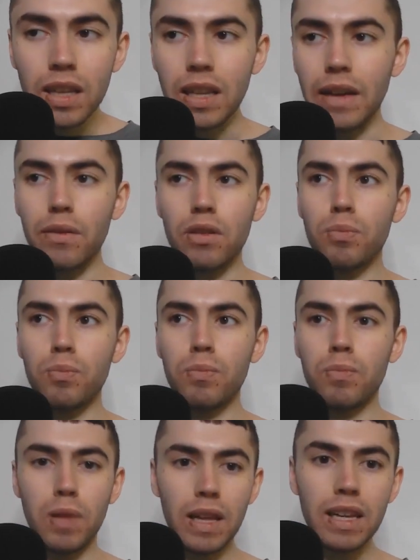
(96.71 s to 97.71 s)
They were
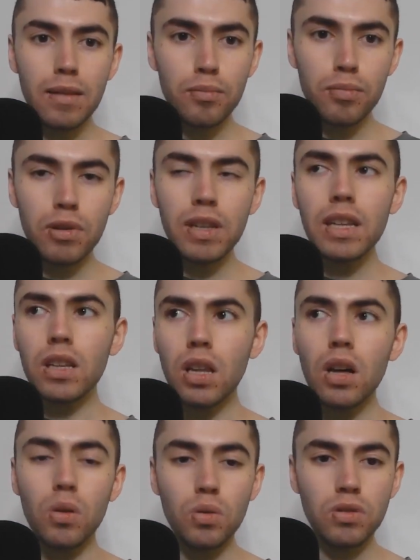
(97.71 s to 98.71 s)
playing it pretty
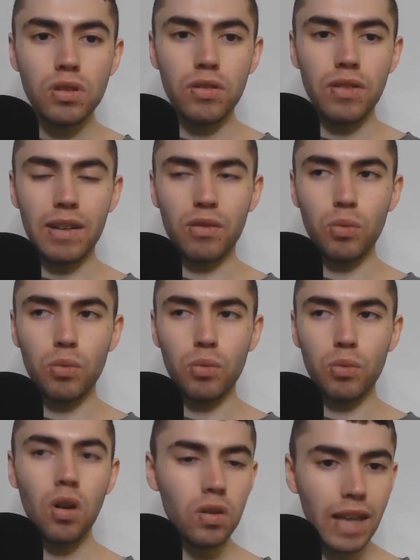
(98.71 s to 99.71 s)
close, the refs were,
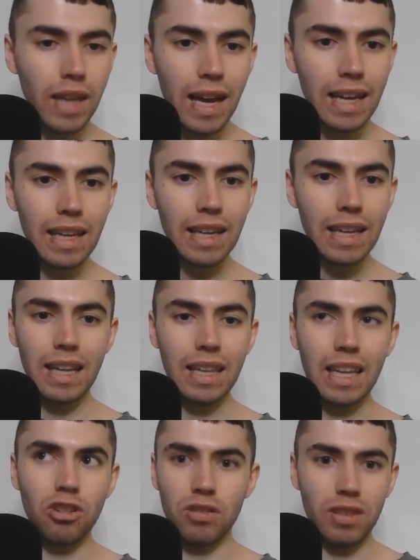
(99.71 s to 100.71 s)
all night, and then they
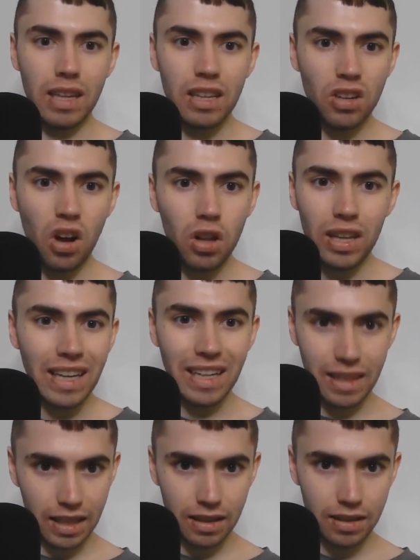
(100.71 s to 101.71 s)
just didn't call
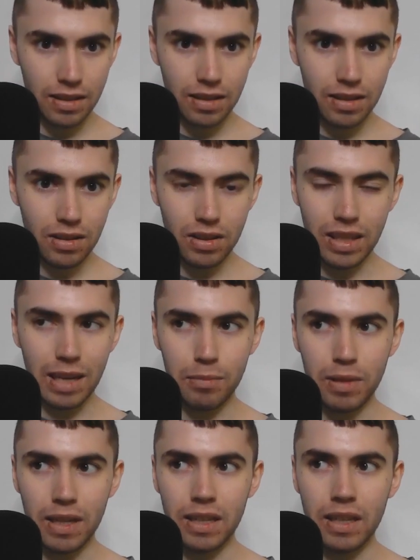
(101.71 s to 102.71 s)
anything on that
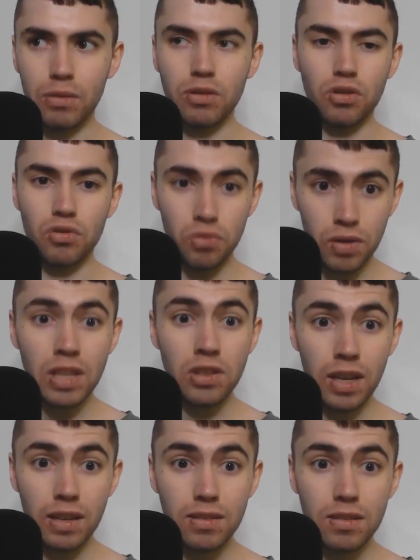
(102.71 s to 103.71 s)
play. It was
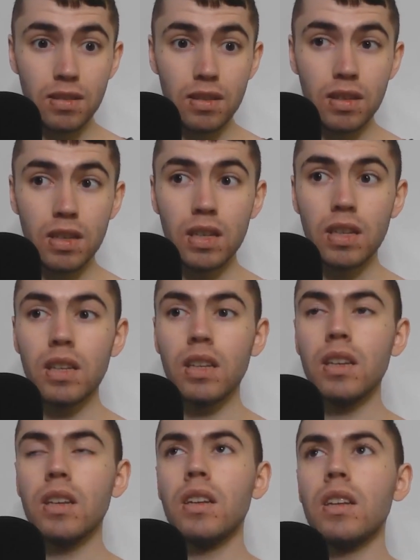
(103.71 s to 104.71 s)
egregious
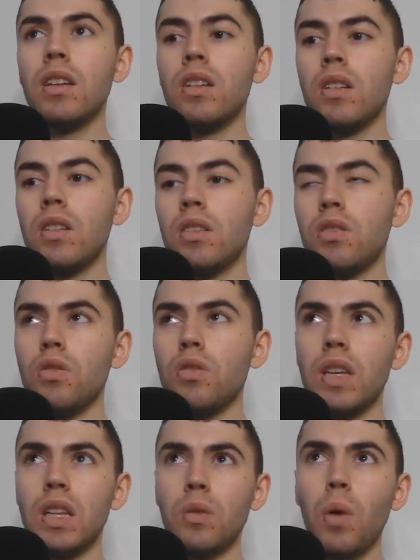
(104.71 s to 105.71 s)
to
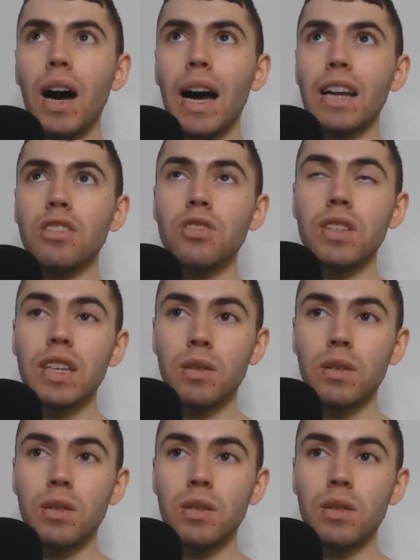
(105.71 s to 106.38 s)
really watch.